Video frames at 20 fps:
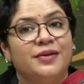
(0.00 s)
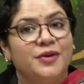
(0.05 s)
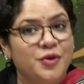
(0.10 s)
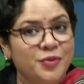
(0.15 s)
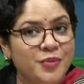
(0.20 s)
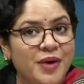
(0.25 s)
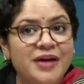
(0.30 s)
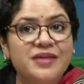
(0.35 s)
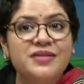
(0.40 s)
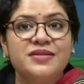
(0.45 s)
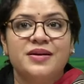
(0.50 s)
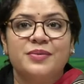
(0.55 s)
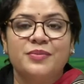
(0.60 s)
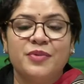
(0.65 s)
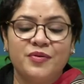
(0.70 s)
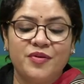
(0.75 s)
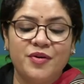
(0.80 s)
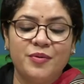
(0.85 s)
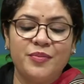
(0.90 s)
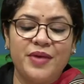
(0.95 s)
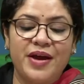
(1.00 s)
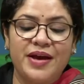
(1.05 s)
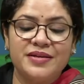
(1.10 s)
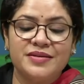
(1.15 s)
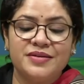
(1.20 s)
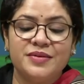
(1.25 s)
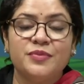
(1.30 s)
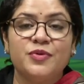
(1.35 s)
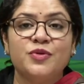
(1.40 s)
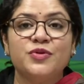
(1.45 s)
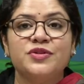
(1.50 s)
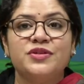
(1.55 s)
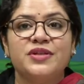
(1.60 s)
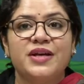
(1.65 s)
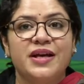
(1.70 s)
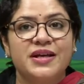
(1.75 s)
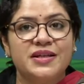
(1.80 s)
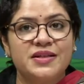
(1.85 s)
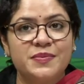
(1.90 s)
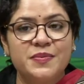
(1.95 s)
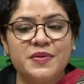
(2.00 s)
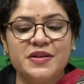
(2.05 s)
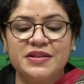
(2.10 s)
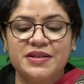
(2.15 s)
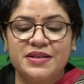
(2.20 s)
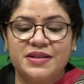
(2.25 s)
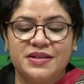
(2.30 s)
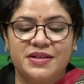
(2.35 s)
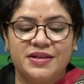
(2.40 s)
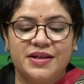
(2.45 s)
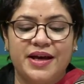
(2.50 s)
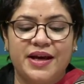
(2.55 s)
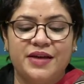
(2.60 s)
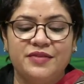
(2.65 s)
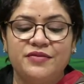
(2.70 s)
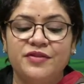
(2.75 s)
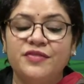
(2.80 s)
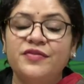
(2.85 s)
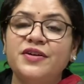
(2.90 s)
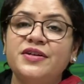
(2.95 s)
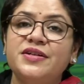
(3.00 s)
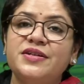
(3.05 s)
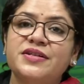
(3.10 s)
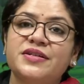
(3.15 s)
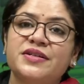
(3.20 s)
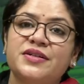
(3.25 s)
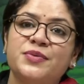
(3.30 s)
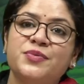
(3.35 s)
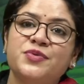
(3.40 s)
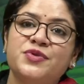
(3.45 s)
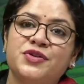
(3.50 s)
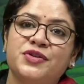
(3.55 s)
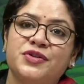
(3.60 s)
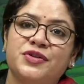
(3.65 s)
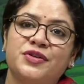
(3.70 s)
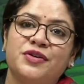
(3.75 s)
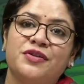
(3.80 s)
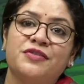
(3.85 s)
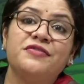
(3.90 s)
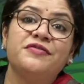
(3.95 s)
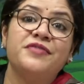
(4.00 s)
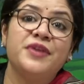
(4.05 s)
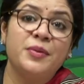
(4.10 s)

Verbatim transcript: Kumar Sambhavam has the most explicit and vivid description of